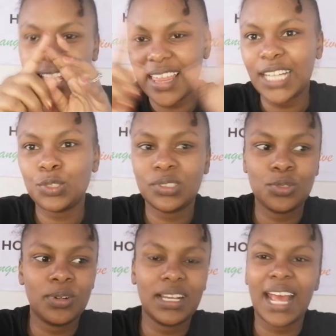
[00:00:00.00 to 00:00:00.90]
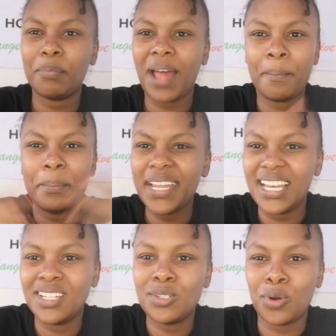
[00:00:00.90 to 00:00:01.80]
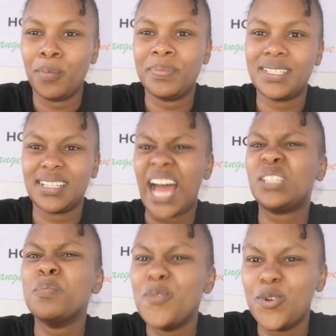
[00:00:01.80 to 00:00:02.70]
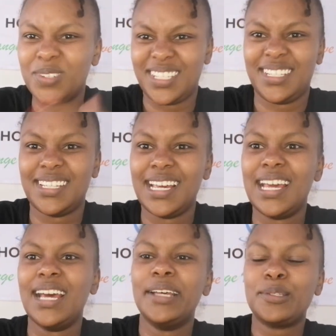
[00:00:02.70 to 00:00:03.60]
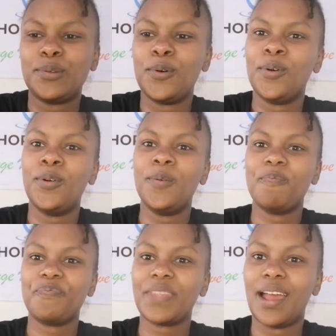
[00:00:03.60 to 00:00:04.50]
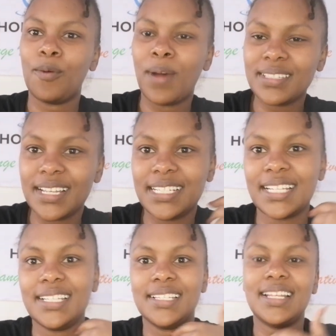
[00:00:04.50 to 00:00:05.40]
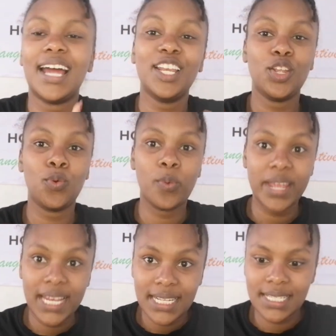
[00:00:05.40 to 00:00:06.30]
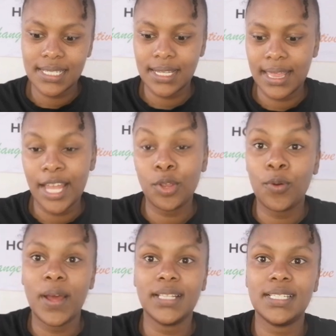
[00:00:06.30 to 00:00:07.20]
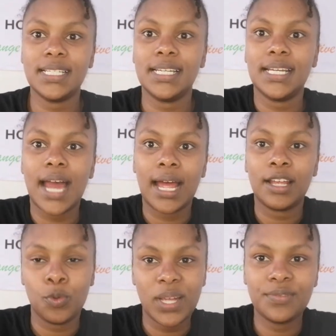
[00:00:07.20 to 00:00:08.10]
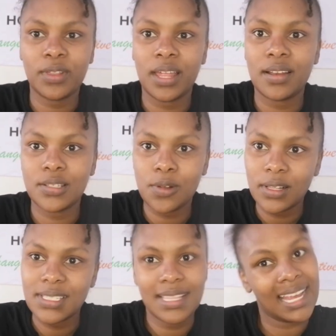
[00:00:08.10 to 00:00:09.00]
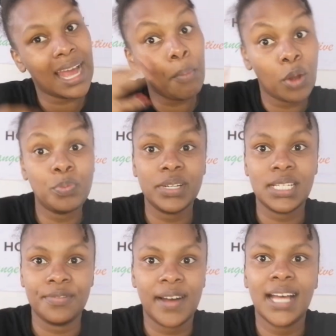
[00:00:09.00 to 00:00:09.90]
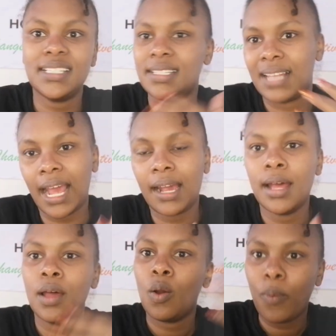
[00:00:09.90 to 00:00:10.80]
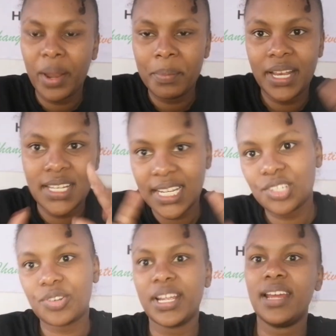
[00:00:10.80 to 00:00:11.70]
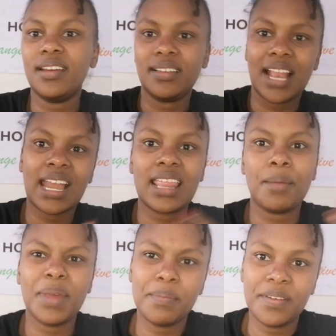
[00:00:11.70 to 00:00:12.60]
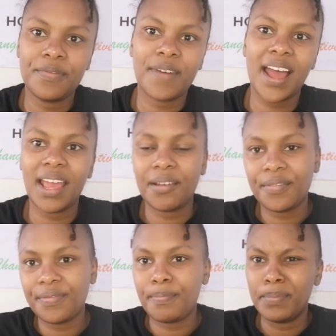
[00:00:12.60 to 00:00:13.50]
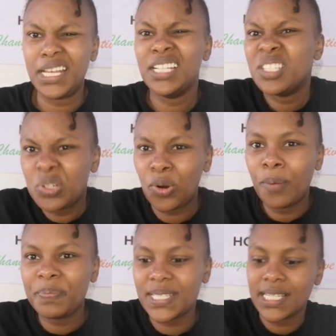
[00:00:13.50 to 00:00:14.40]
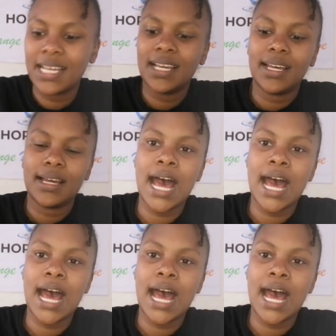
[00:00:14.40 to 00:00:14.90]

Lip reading: Like that took like a minute tops at most. So once the test is done, you wait, then you go and see, you wait for the results. They come out pretty fast. It's like 1 minute X-ray, in another maybe 5 minutes tops.